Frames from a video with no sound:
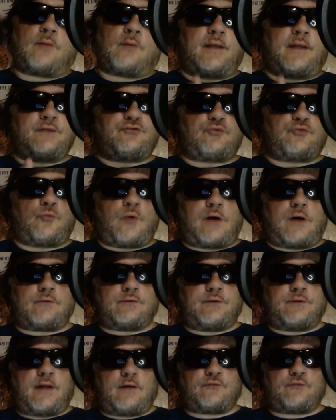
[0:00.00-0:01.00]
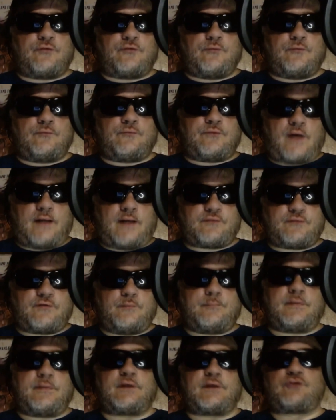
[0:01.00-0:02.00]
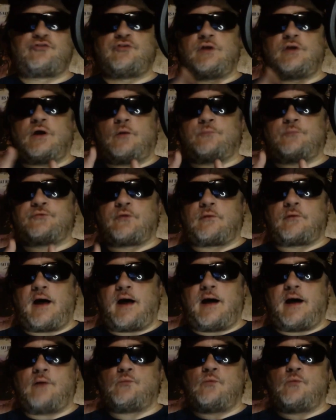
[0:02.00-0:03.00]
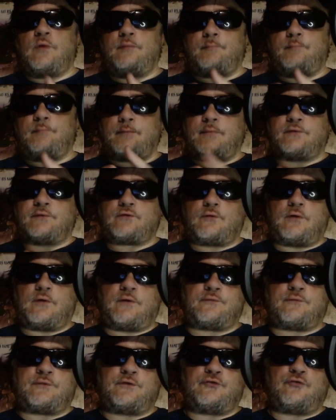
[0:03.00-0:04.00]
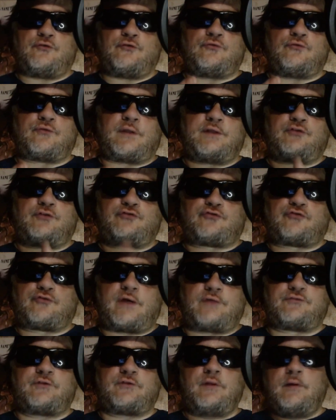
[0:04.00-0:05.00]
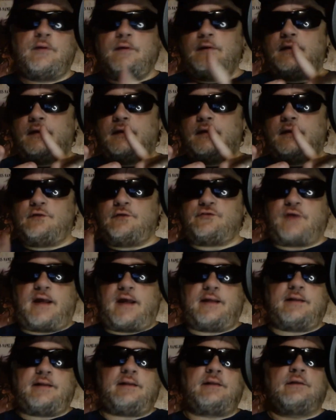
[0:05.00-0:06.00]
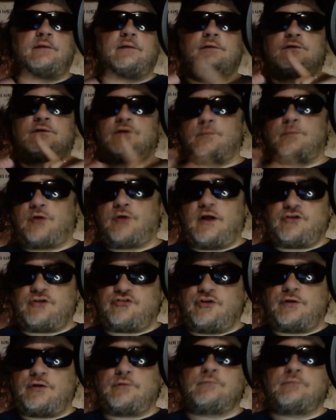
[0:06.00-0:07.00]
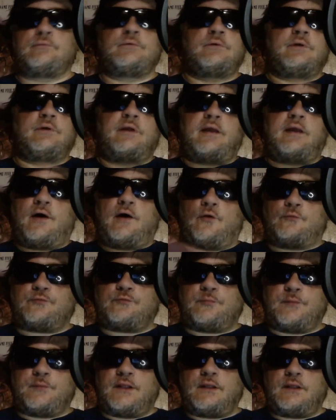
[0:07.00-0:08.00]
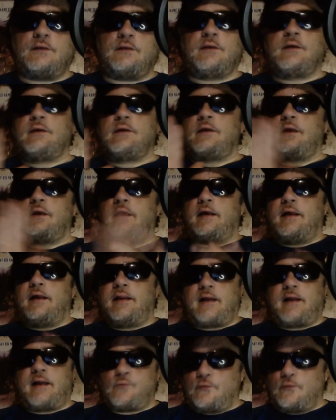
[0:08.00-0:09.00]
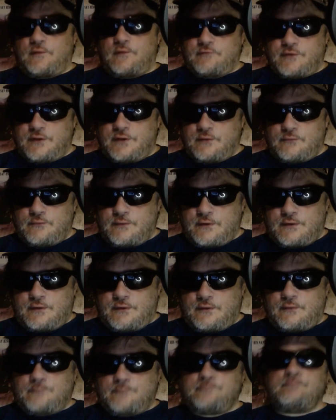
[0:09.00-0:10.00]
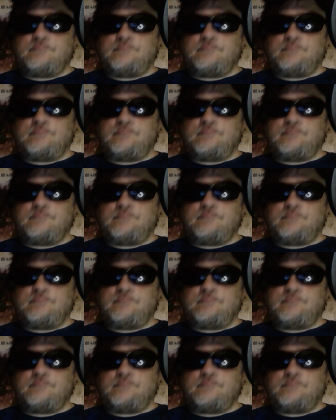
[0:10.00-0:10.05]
my Chihuahua Dachshund mix. She helps a lot with my mental health issues like stress, anxiety, depression. Helps me, and I will never get rid of her.